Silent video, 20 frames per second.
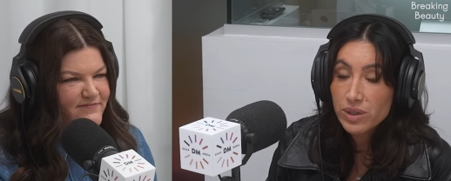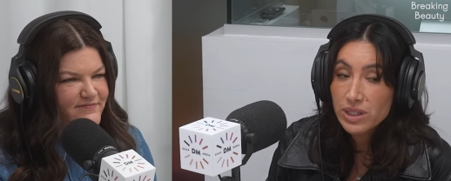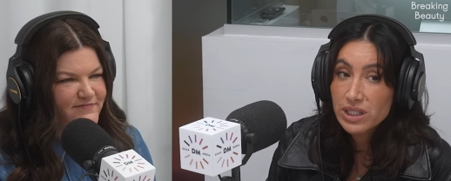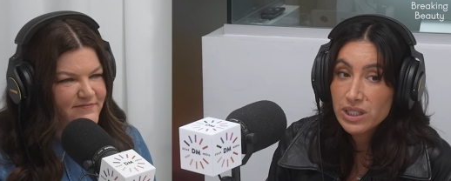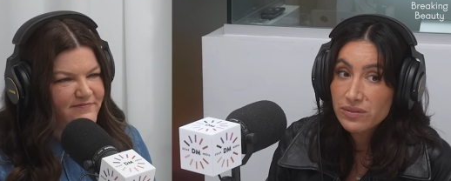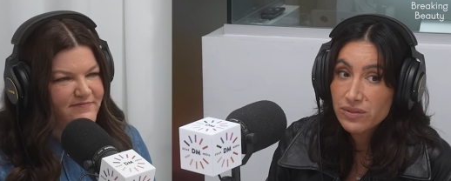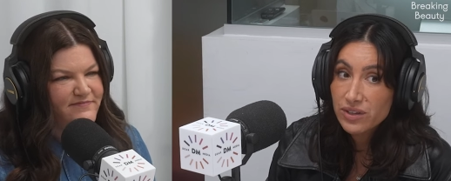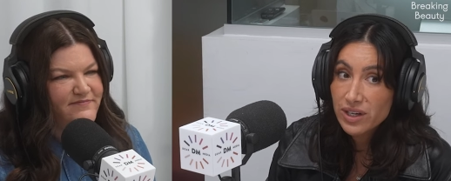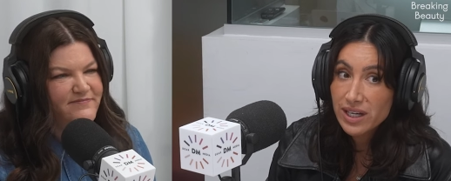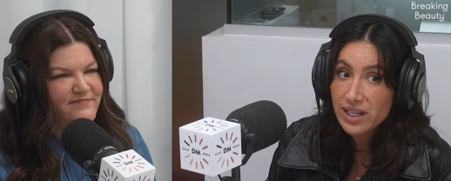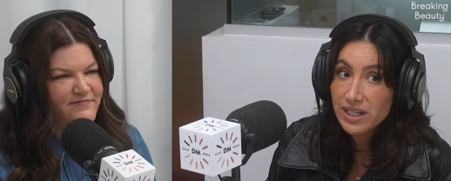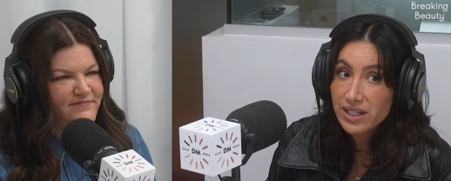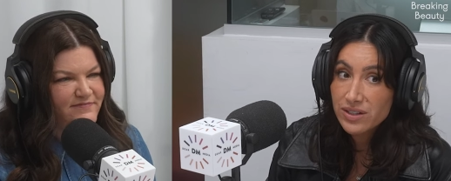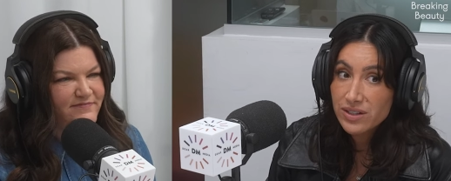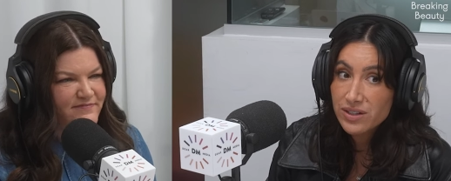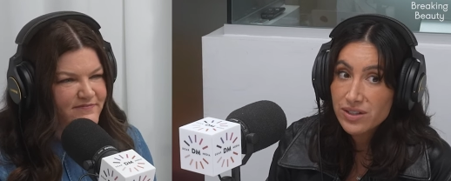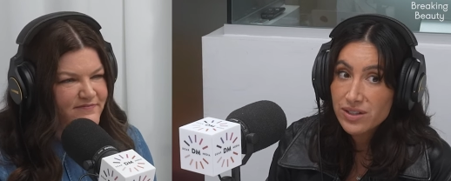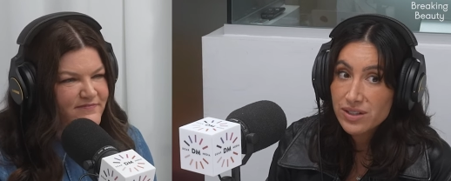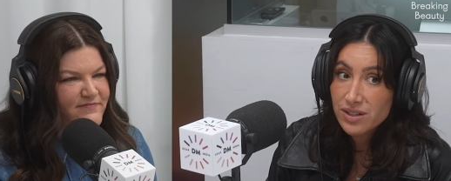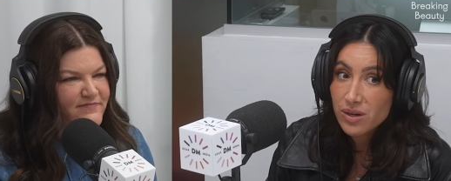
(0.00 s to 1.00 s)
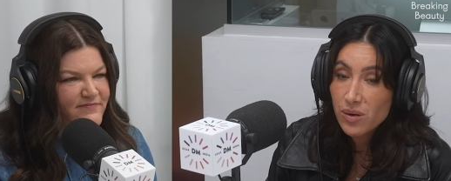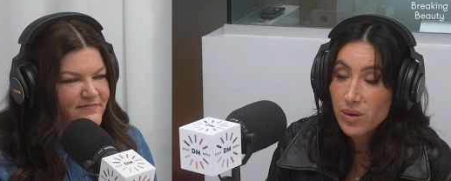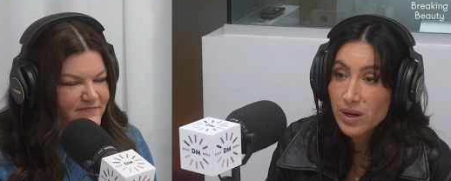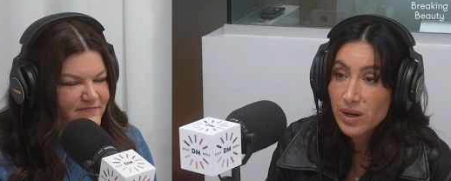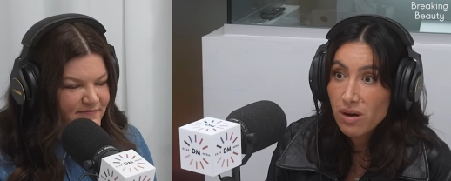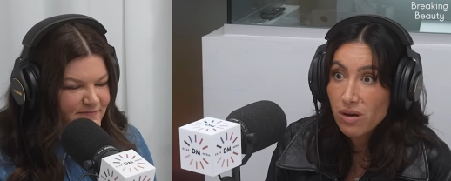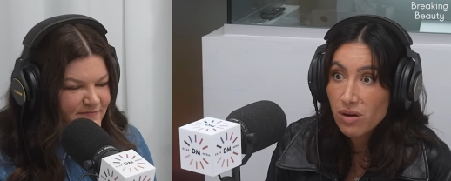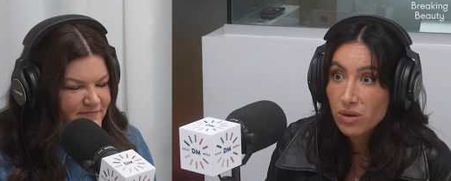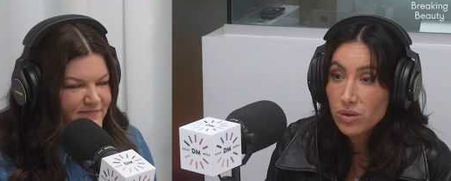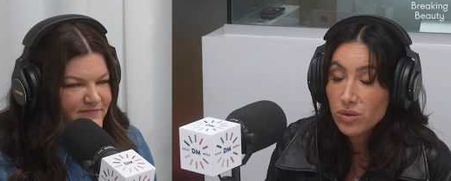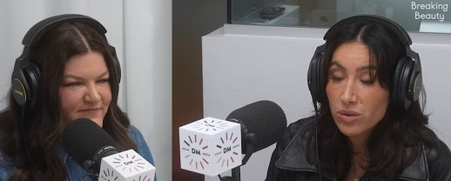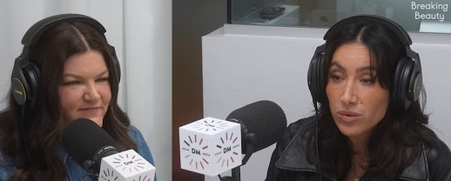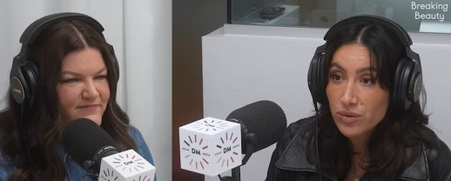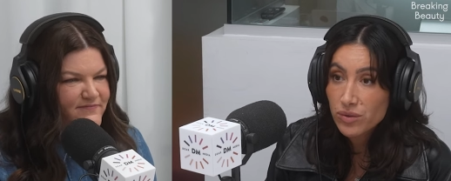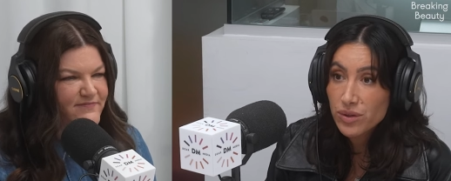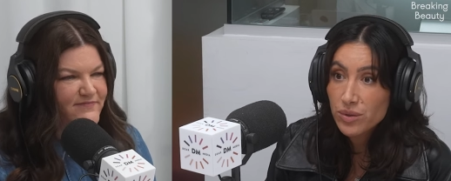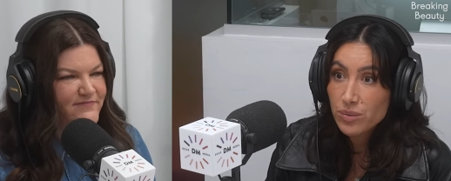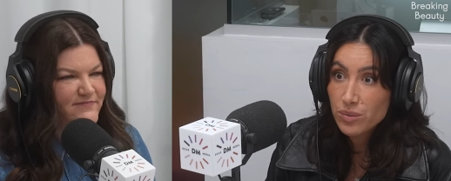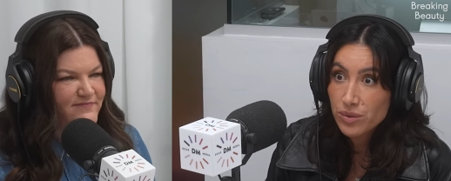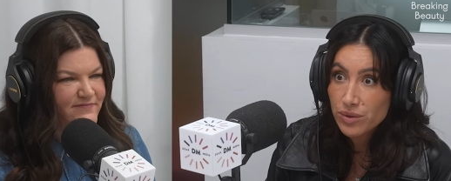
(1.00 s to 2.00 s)
Speaker 1: really for 8 years going all over
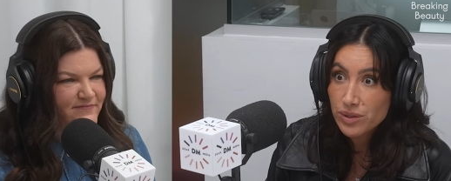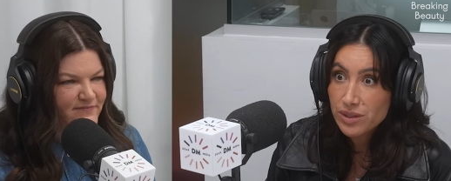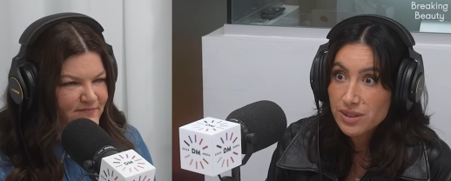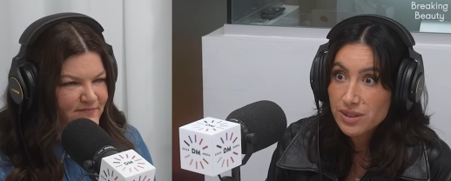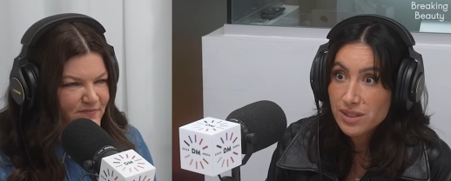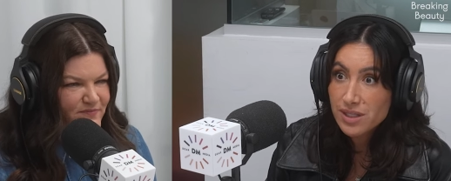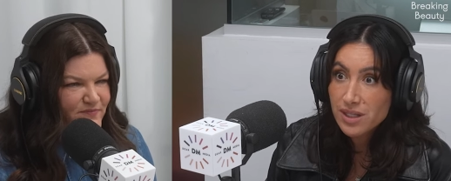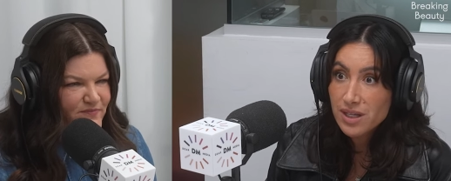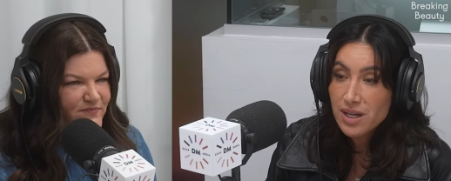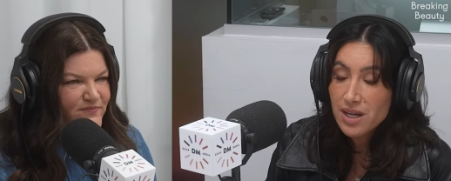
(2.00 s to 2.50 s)
the world.